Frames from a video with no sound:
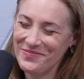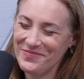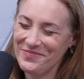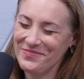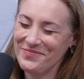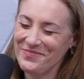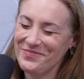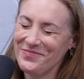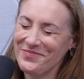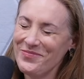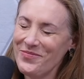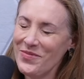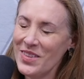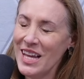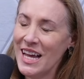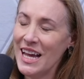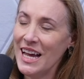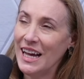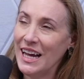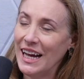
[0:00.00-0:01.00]
Hmm.
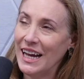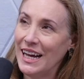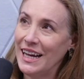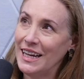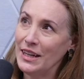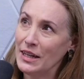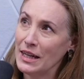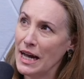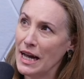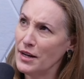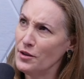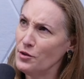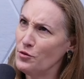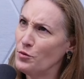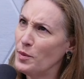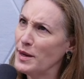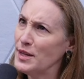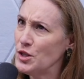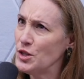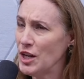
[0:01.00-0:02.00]
Uh, kind of
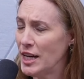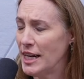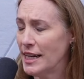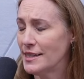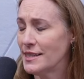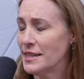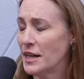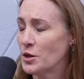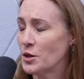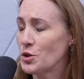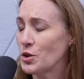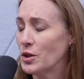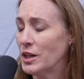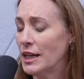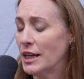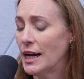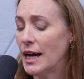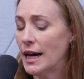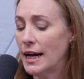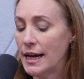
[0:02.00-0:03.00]
by chance,
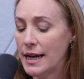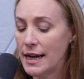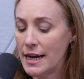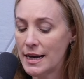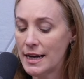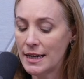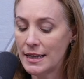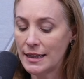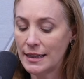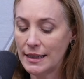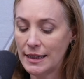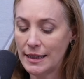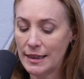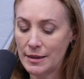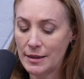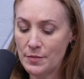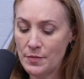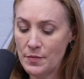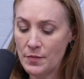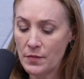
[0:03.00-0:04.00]
actually. I, uh,
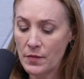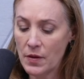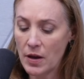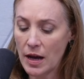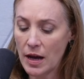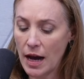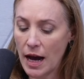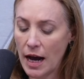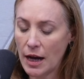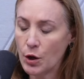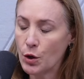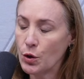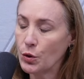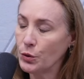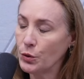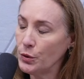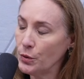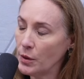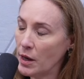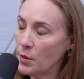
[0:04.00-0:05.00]
I
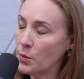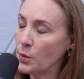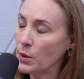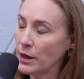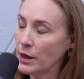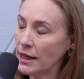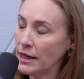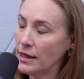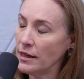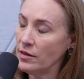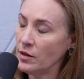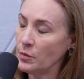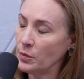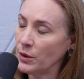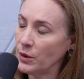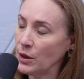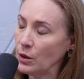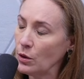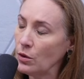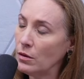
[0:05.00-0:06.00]
grew up working in the
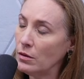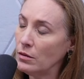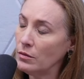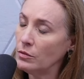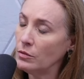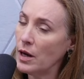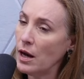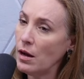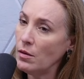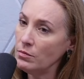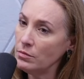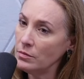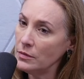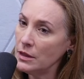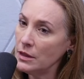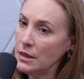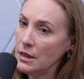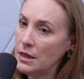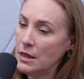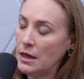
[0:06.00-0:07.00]
political realm,
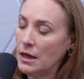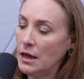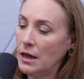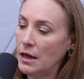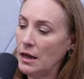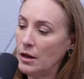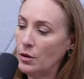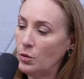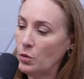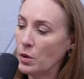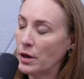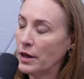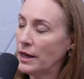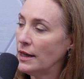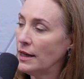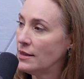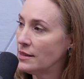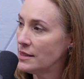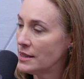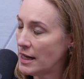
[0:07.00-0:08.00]
uh, working
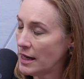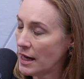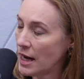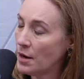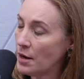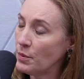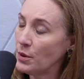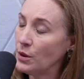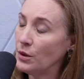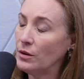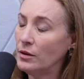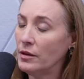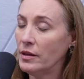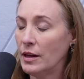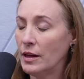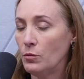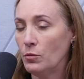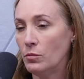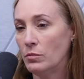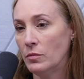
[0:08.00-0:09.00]
at the state capitol, and
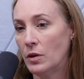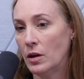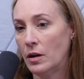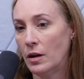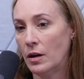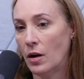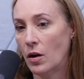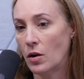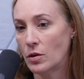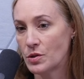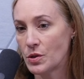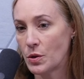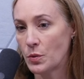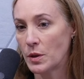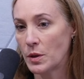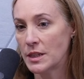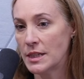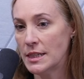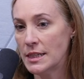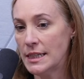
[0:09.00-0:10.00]
then uh, also
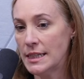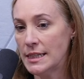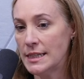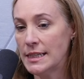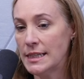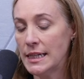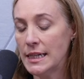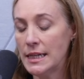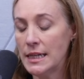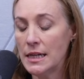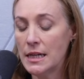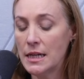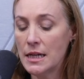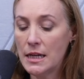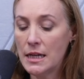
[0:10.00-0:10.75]
worked in D.C.